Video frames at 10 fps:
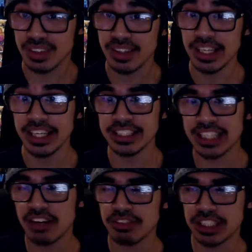it
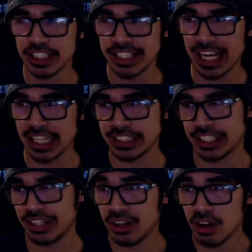definitely gets
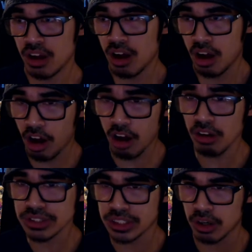you.
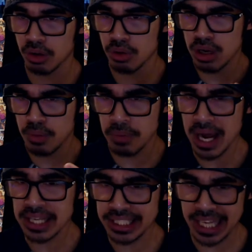Also,
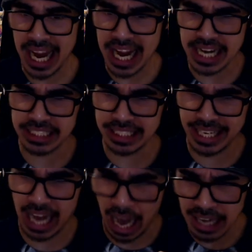by the end, they
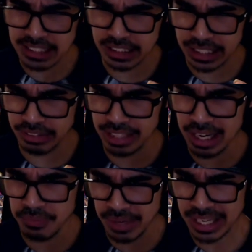kind of leave it
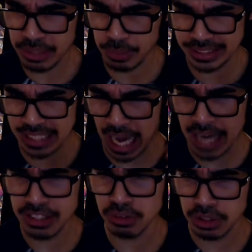ambiguous.
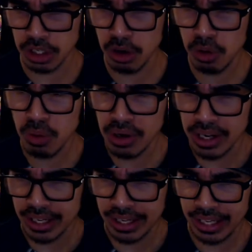I don't know
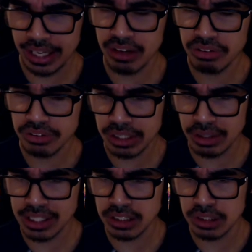if they're
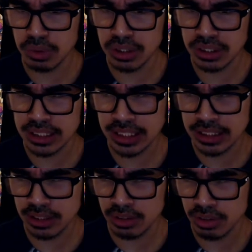gonna do a
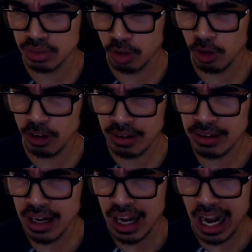season 4.
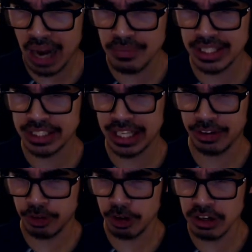I mean, they
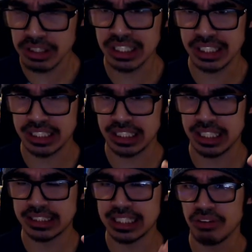could.
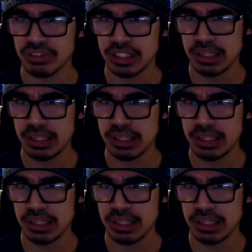It's definitely a